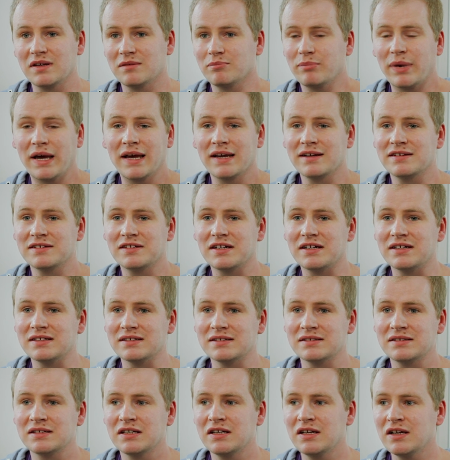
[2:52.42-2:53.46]
Bang,
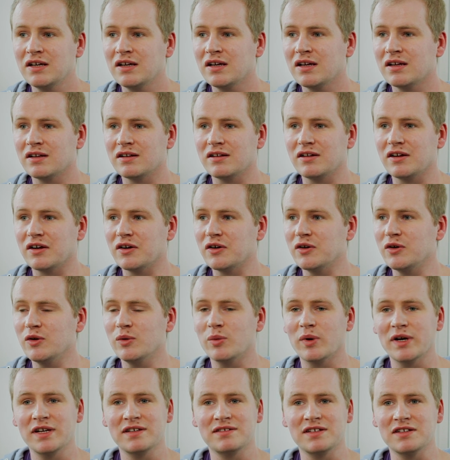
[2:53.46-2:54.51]
done. No
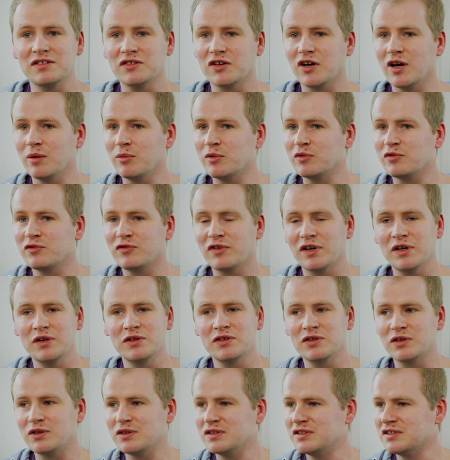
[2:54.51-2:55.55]
wasted time on
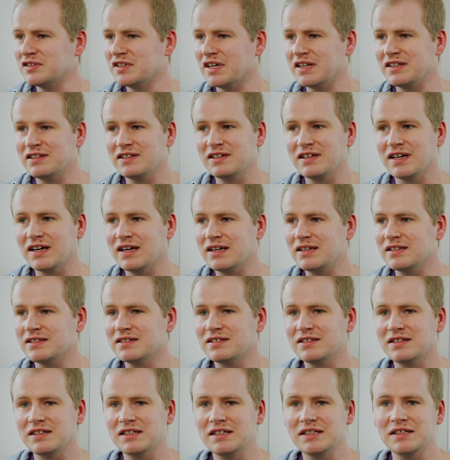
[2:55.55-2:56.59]
photons,
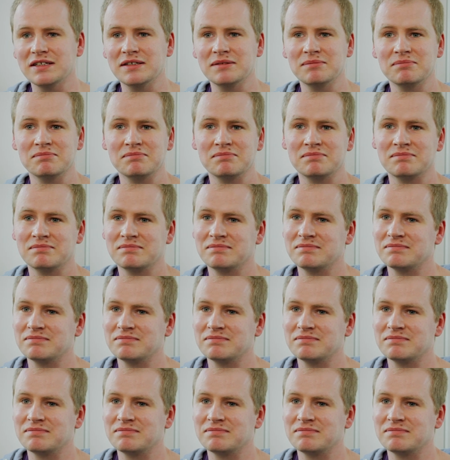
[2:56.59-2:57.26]
anti-aliasing,